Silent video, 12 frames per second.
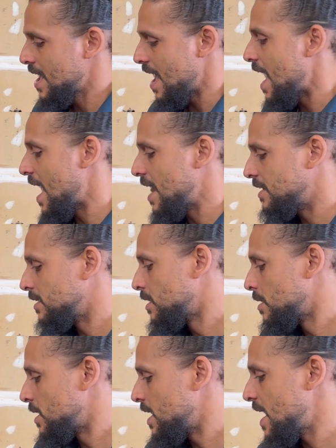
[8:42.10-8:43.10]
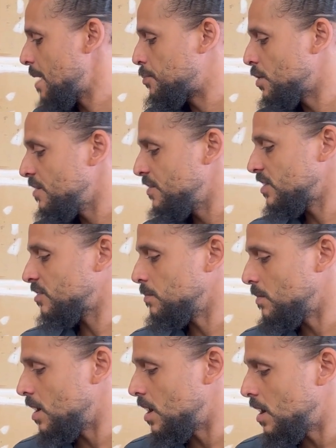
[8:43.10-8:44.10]
and he had previous
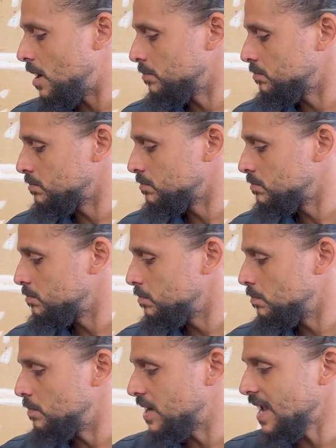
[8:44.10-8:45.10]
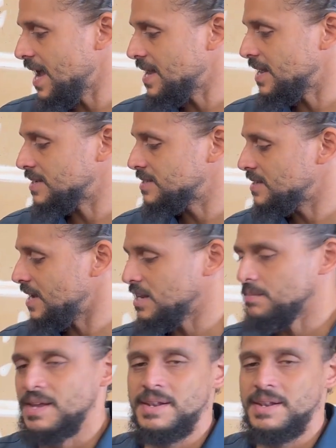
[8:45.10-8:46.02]
mechanics telling